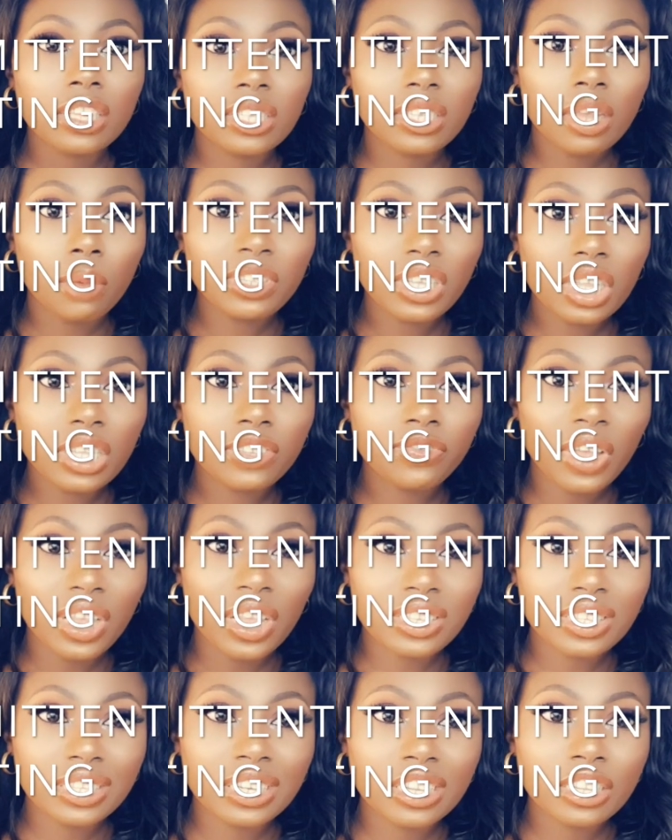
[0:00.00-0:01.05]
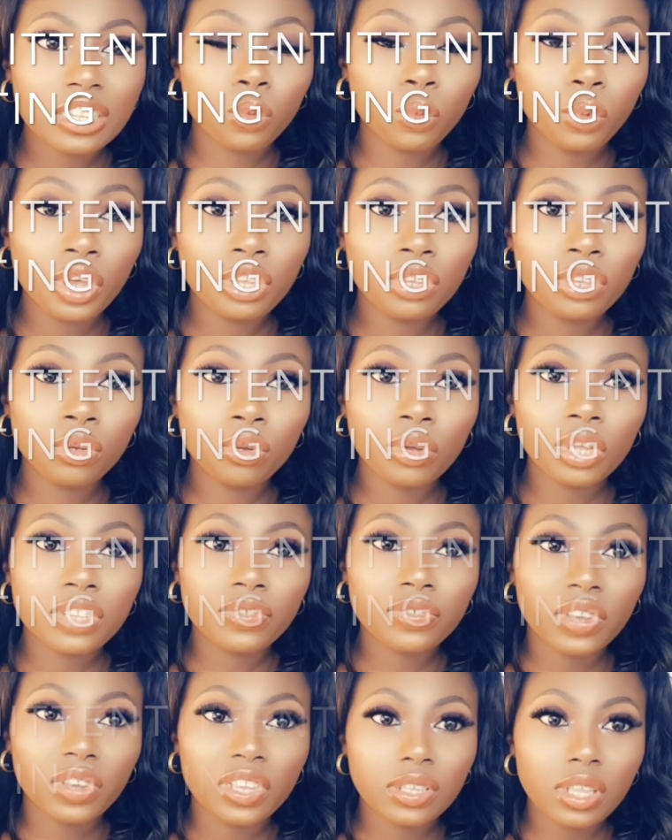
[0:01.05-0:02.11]
Intermittent fasting is when you don't
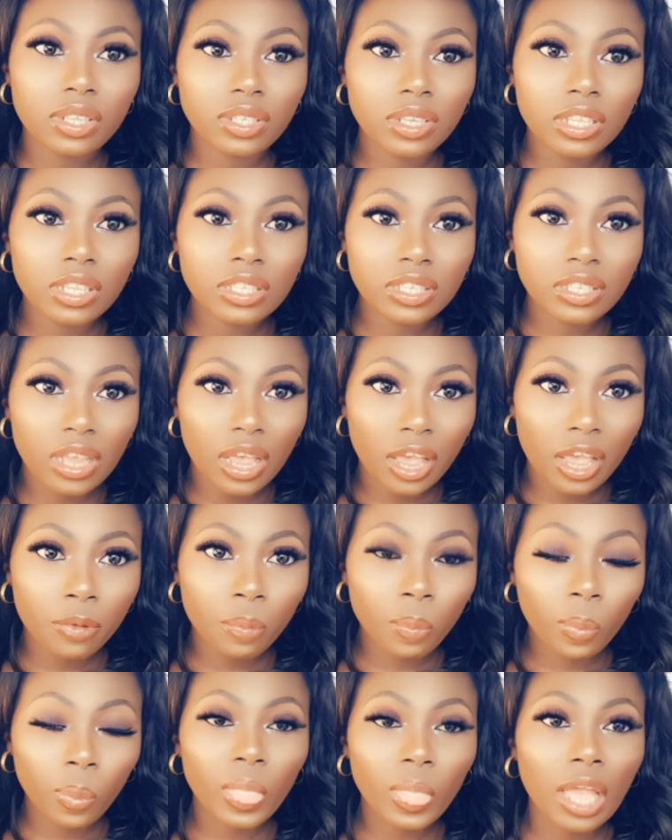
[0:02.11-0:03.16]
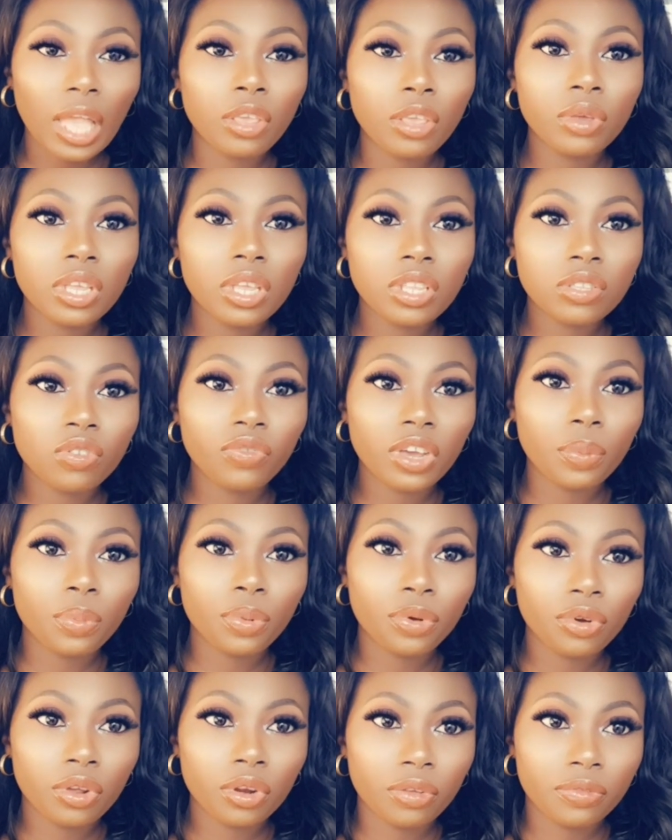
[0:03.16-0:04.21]
eat for a certain time and you eat over a
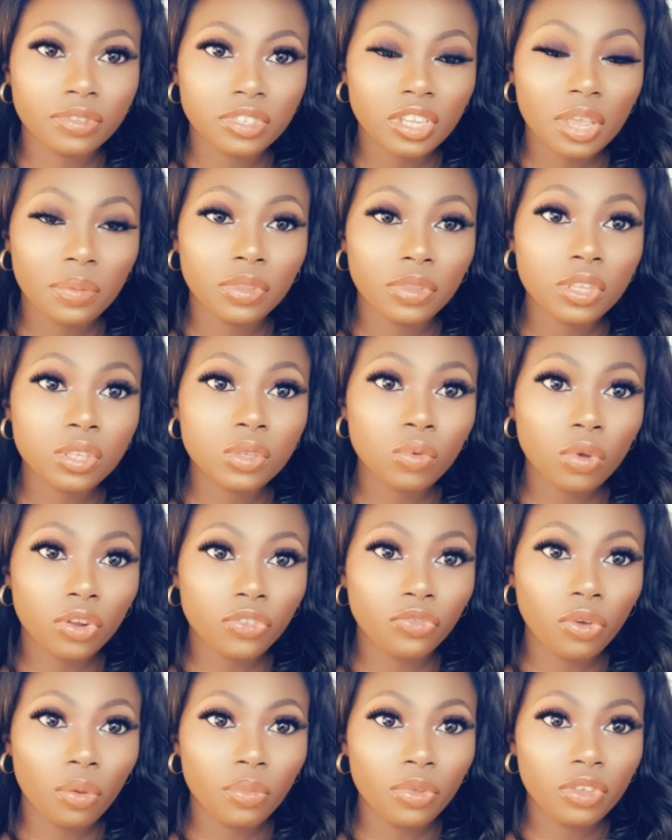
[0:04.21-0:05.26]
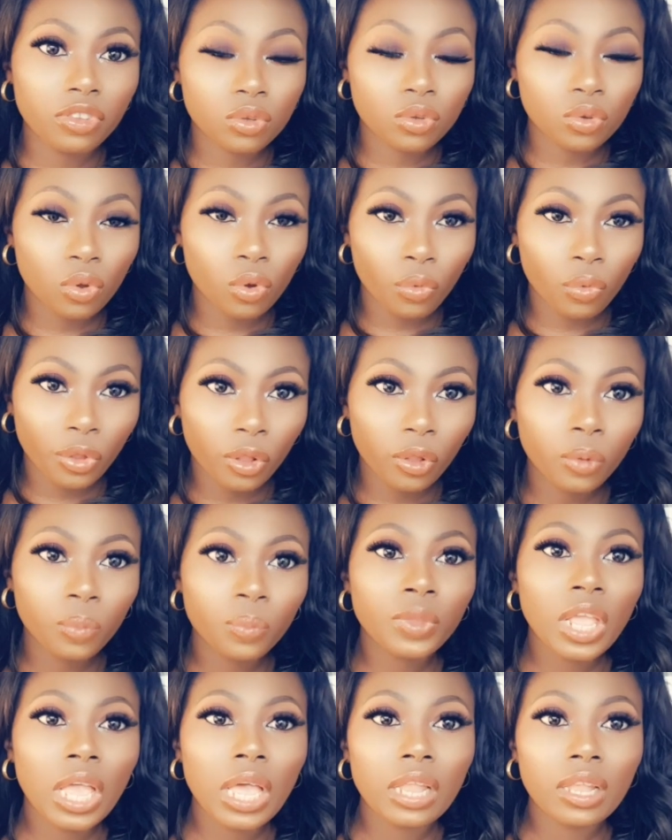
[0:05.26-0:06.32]
period of time. This worked for me so well.